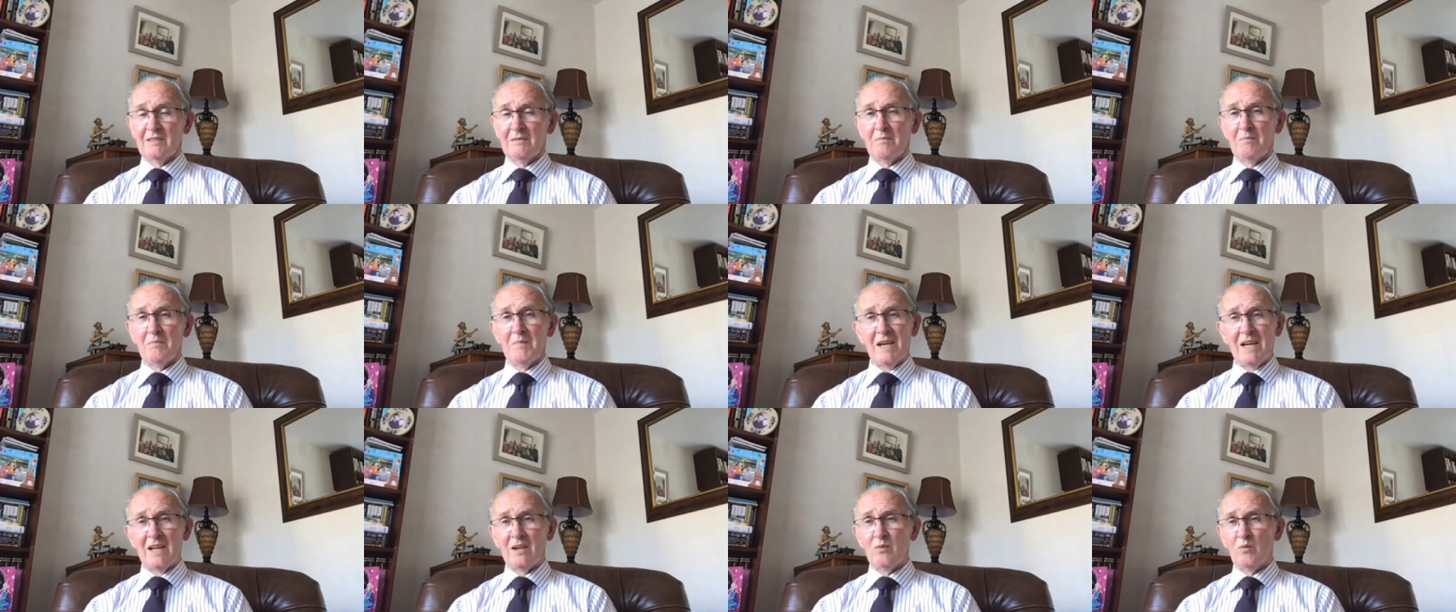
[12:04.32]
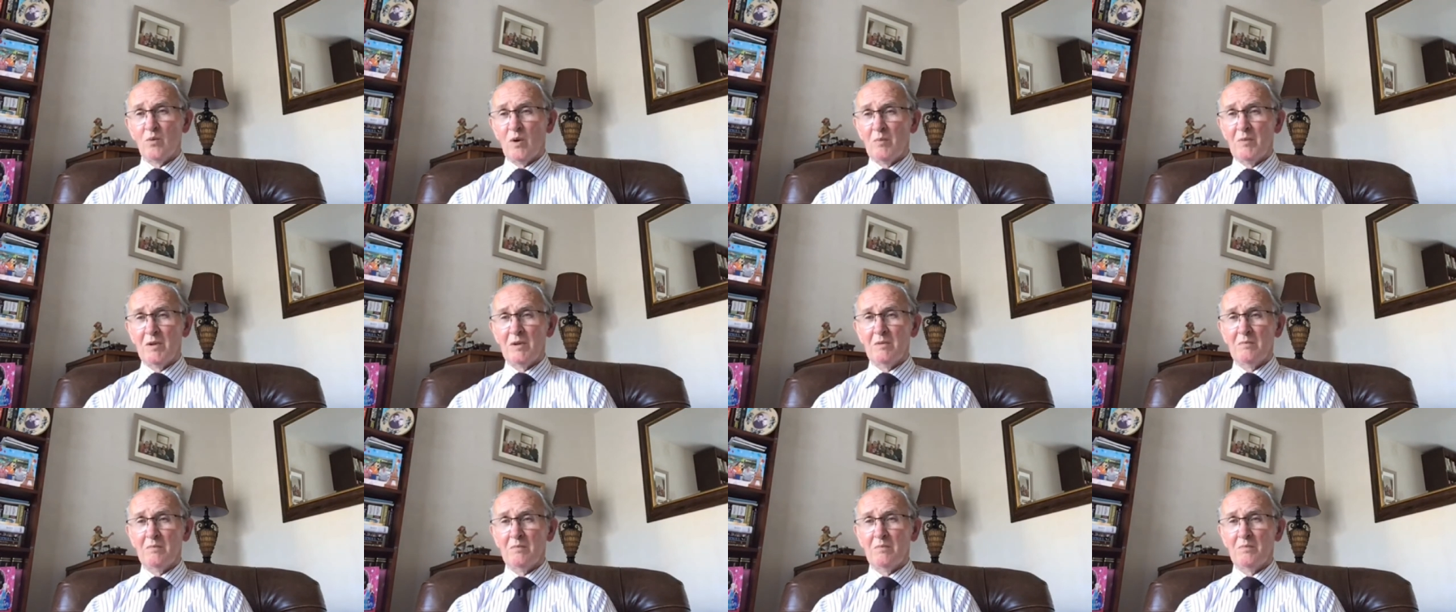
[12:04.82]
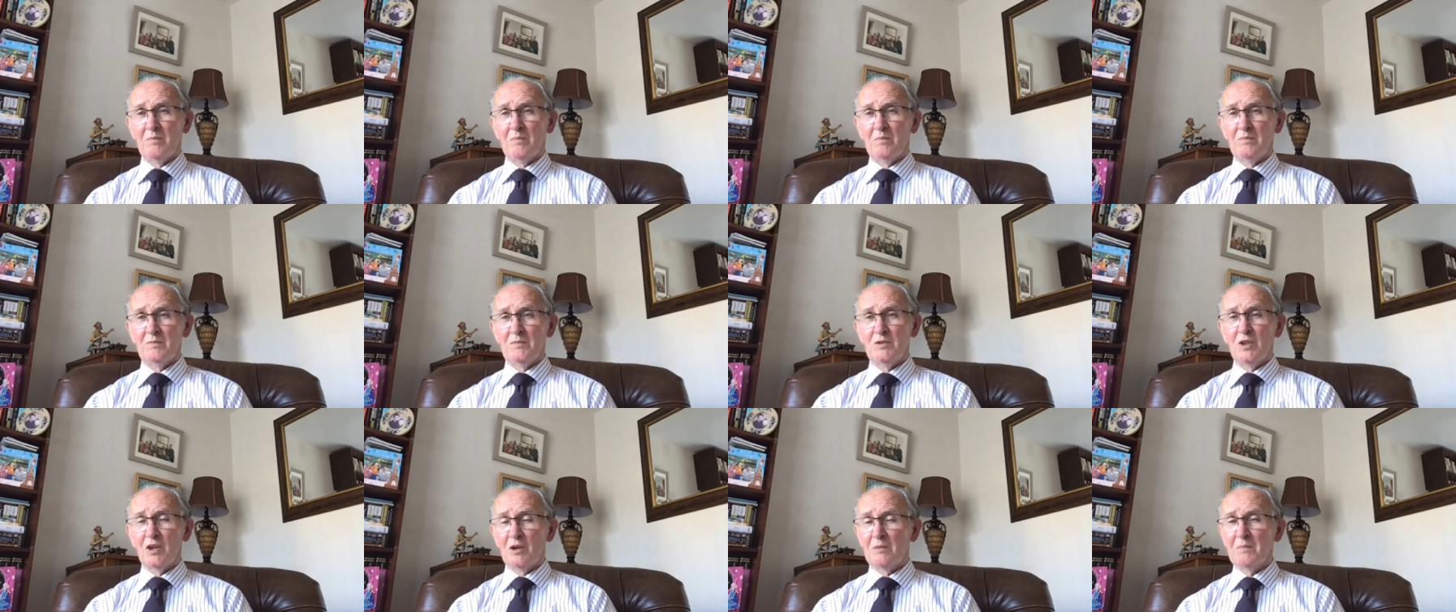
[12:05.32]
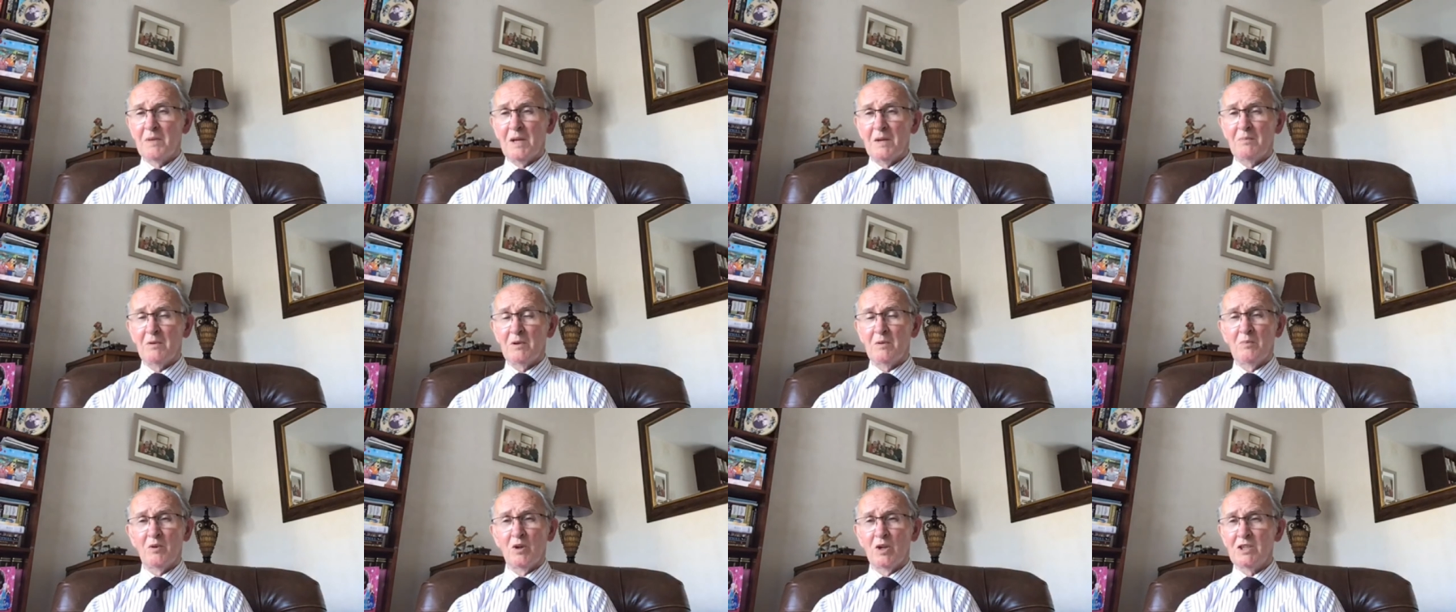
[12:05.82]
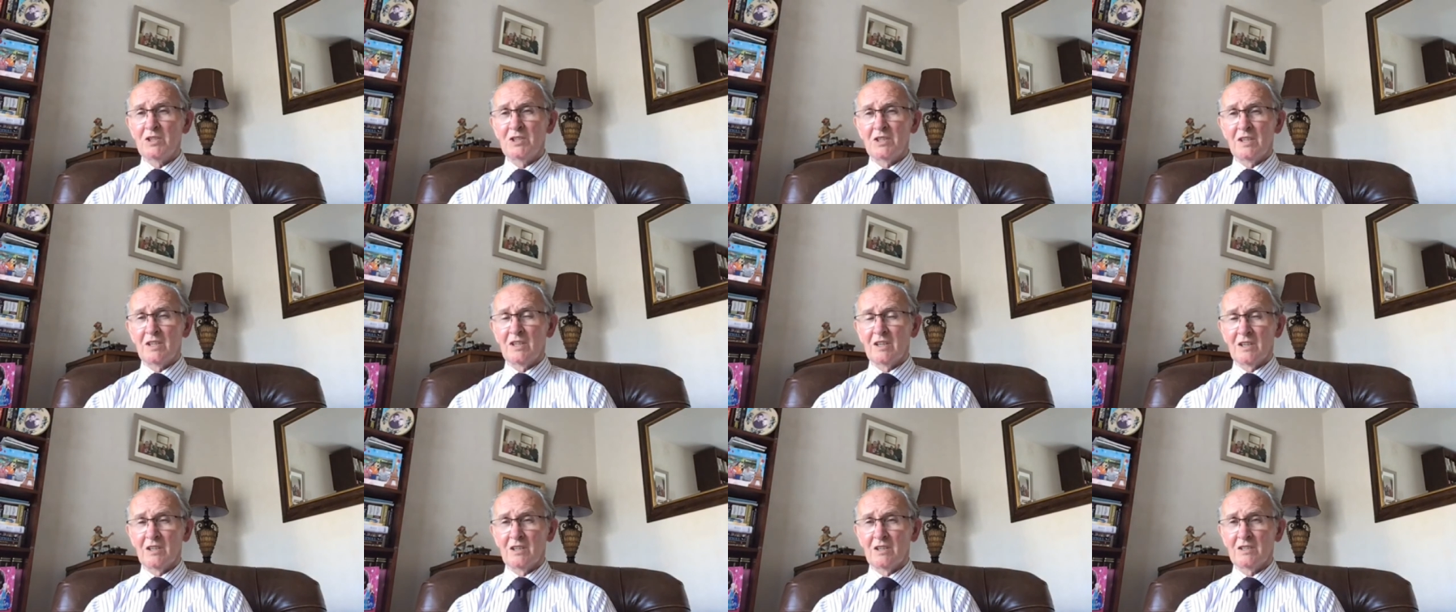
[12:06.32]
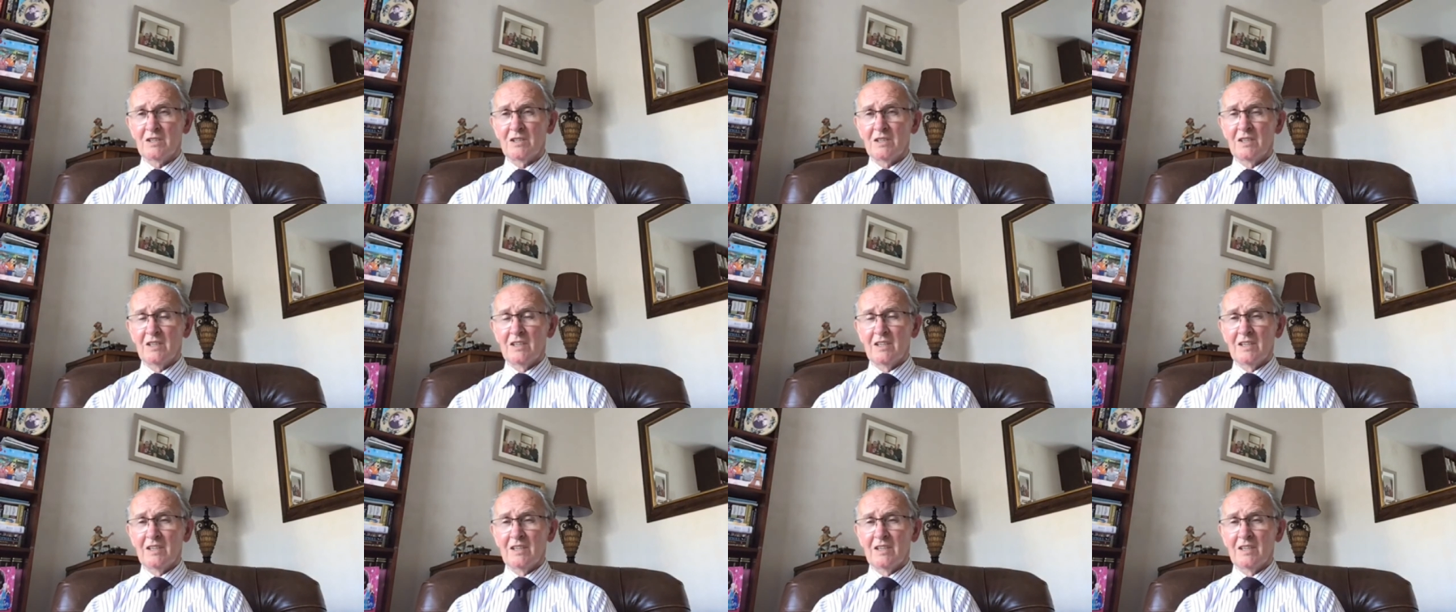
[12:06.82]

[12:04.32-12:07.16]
Men, women, young people, boys and girls,